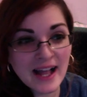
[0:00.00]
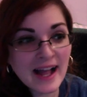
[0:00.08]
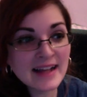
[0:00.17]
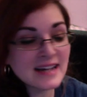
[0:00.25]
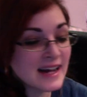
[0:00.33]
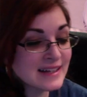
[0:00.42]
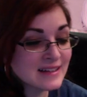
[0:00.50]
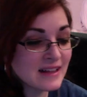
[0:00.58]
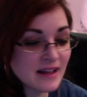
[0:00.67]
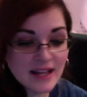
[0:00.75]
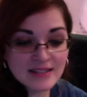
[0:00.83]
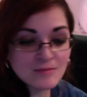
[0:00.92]
I, I
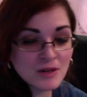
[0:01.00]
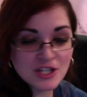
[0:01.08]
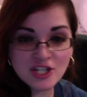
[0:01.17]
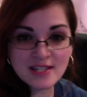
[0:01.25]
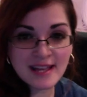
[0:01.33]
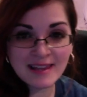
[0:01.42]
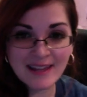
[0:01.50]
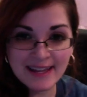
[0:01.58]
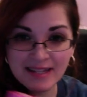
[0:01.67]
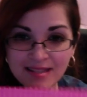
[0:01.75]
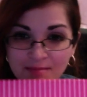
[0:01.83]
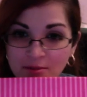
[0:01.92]
as much as I
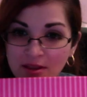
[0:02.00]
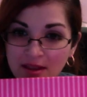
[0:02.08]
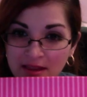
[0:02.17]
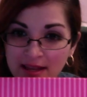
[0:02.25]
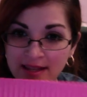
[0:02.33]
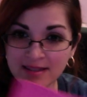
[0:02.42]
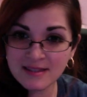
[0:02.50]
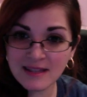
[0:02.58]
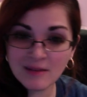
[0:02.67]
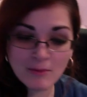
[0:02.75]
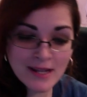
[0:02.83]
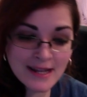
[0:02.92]
like some of the things
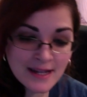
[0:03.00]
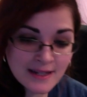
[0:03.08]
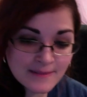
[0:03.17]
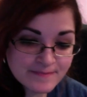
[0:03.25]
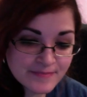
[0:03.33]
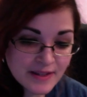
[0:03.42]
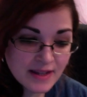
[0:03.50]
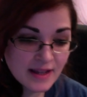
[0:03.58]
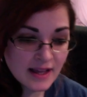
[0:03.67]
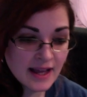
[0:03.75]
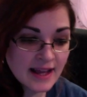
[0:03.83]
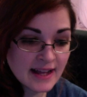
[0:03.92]
that we get,
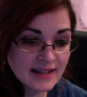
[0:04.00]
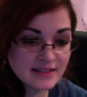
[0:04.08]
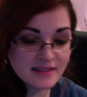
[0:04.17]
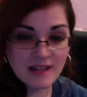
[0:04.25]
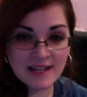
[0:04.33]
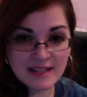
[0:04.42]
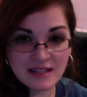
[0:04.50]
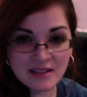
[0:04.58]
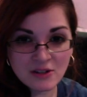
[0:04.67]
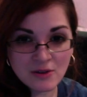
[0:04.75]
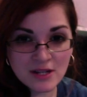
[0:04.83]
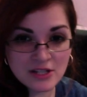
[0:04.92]
and like that
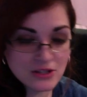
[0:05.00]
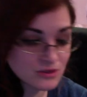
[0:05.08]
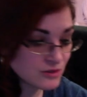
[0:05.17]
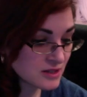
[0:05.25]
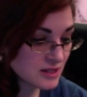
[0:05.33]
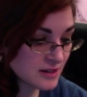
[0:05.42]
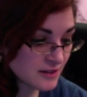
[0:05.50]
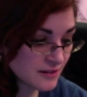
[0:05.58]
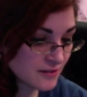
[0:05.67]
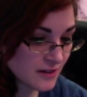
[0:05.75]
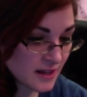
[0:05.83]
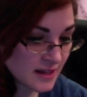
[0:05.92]
they're
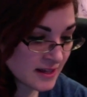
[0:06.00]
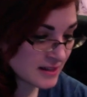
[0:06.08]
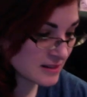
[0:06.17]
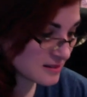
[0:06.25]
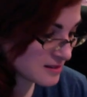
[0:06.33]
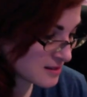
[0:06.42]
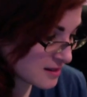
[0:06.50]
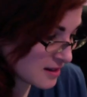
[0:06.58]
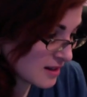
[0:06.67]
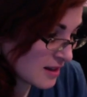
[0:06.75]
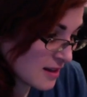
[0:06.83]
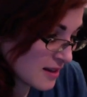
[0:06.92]
exclusive and
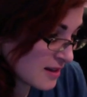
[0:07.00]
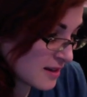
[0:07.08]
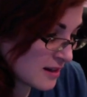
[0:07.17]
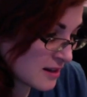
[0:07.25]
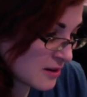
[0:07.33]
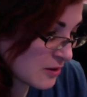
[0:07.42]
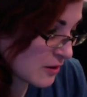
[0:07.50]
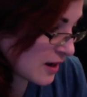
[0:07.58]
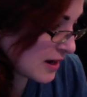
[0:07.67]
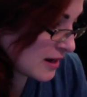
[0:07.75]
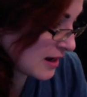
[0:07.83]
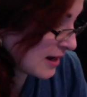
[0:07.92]
you know,
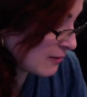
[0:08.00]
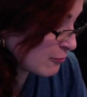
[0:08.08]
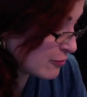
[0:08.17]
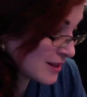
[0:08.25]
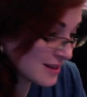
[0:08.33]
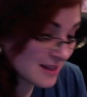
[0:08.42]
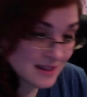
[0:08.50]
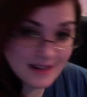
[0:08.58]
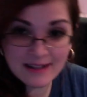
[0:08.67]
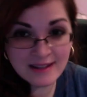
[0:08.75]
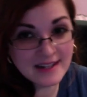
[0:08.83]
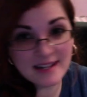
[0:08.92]
I, I really
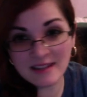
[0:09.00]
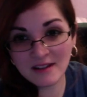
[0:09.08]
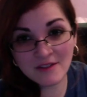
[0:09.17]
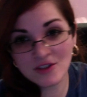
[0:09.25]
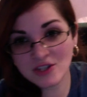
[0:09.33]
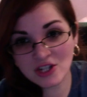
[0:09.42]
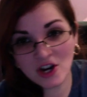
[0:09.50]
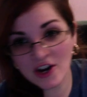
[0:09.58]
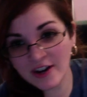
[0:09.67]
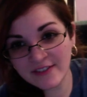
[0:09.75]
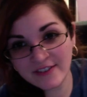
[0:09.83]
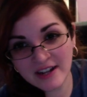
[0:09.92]
like, like I love the
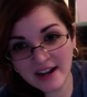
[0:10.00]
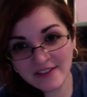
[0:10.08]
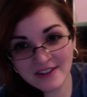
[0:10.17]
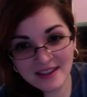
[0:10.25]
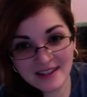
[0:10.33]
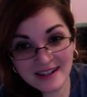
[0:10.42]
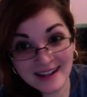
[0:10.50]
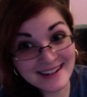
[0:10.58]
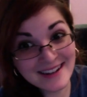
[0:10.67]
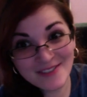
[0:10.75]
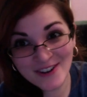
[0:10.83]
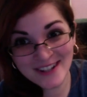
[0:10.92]
scarf and everything. I
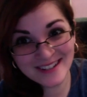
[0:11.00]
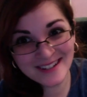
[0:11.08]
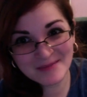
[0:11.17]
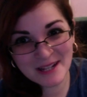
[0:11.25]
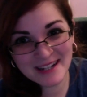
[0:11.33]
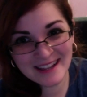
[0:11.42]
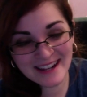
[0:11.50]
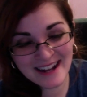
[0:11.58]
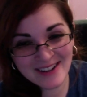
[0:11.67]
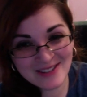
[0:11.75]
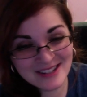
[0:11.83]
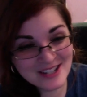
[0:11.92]
never ended up getting that
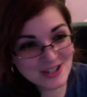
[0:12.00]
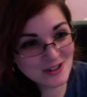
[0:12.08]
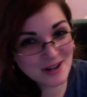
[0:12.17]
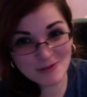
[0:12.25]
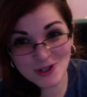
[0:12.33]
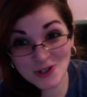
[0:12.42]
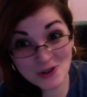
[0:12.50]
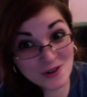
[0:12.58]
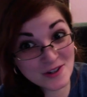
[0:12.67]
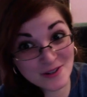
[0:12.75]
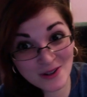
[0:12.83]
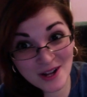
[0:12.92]
house t-shirt. I'm sure
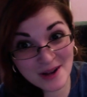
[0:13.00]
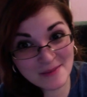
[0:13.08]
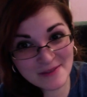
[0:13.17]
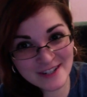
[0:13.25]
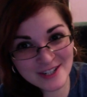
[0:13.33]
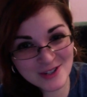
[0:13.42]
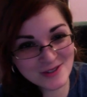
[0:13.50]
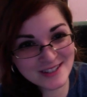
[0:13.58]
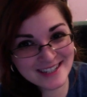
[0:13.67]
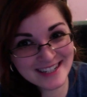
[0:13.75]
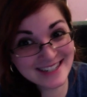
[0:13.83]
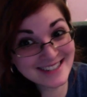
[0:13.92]
it'll come
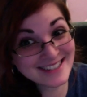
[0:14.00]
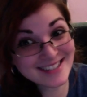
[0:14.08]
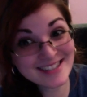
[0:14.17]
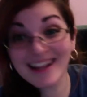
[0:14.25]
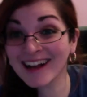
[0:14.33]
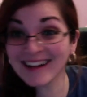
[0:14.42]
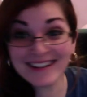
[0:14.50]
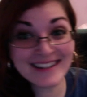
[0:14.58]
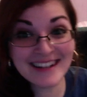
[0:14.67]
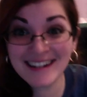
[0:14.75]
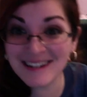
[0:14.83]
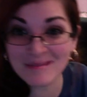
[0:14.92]
eventually. I just not going to
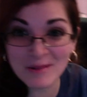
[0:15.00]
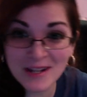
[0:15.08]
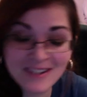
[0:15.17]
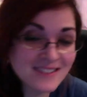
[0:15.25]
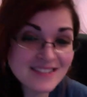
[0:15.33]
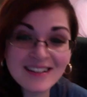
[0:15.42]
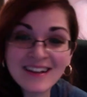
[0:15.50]
get it because